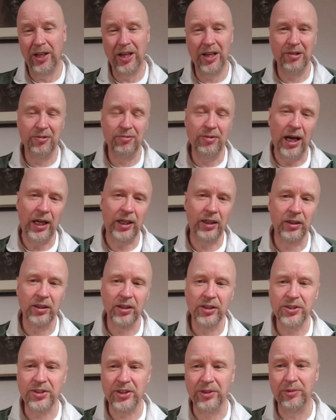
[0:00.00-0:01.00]
It
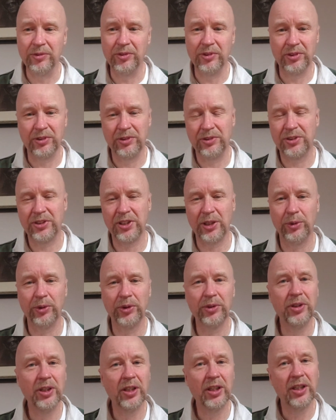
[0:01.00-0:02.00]
rattles and so
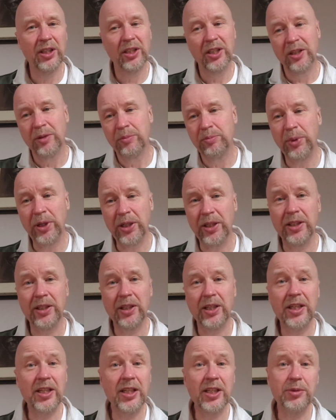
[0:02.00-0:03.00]
on, but
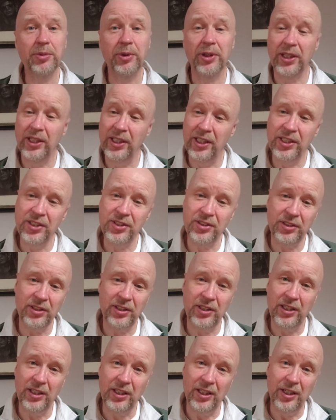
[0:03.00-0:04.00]
it is what it is.
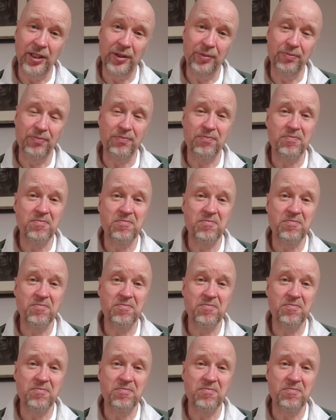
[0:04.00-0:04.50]
Yeah,